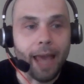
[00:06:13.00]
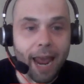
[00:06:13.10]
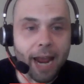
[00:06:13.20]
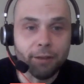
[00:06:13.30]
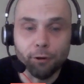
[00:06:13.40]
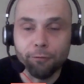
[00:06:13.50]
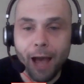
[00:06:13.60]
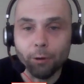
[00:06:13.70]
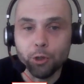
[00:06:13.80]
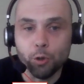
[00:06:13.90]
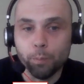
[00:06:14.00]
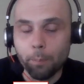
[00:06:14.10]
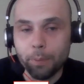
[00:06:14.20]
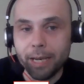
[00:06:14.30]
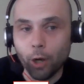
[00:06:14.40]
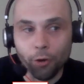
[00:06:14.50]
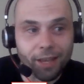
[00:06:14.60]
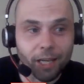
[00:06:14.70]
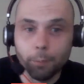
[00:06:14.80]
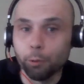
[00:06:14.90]
A, their value, but B, are
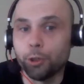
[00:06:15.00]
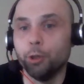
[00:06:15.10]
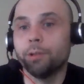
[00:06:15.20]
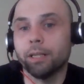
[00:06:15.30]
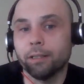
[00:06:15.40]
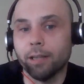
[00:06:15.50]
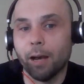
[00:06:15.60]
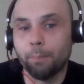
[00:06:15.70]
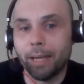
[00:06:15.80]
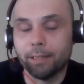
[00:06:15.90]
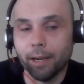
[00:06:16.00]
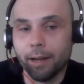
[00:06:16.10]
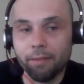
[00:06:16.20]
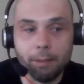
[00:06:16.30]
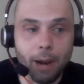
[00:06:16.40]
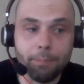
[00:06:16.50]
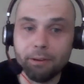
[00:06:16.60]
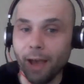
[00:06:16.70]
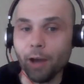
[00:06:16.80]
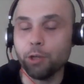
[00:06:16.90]
they going to produce as a top 8 tight end? They might
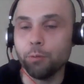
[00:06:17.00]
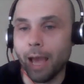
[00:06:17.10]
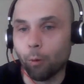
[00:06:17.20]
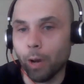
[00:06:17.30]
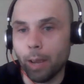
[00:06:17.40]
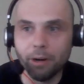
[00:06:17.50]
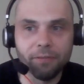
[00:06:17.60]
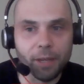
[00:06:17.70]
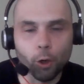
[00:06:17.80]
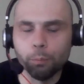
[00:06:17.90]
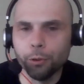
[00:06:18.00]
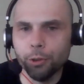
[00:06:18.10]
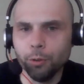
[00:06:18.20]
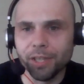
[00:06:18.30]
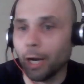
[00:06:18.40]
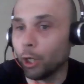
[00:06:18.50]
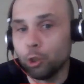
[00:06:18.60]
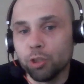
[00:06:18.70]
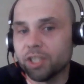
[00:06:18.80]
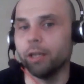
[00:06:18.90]
be valued that way, but if they don't produce there,
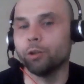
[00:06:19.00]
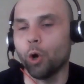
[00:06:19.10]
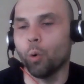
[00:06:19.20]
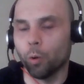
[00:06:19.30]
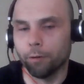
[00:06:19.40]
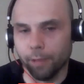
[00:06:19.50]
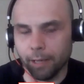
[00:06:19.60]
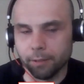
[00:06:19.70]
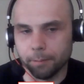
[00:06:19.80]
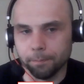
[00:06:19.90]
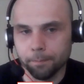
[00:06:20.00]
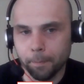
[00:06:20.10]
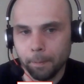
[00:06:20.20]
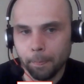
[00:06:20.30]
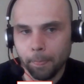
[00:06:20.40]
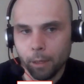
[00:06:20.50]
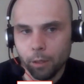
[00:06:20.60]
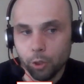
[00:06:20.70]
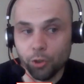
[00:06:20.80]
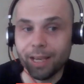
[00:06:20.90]
you still don't want to flex them.
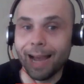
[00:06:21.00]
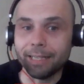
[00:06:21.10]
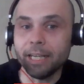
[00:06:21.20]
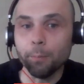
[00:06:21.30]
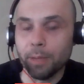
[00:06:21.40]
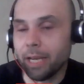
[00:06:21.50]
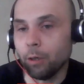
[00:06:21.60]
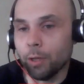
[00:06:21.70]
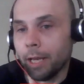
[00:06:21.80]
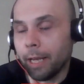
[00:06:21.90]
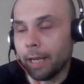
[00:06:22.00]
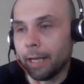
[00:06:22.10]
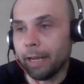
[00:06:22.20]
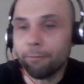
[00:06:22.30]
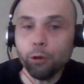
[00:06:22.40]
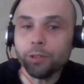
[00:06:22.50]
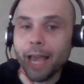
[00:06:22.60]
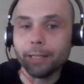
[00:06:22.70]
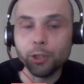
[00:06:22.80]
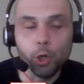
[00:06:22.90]
So the idea being, if you
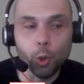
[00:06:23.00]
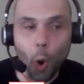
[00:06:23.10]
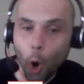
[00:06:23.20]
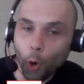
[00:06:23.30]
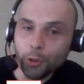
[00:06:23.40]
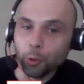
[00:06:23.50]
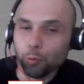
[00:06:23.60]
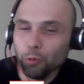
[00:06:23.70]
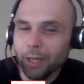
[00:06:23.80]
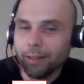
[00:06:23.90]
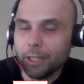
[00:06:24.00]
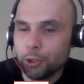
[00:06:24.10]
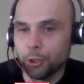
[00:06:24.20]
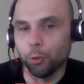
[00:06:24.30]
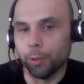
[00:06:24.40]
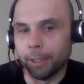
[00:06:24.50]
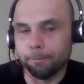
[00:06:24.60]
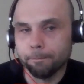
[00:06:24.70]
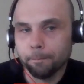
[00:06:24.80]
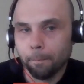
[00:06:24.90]
take 2, all you're really
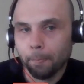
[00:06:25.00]
doing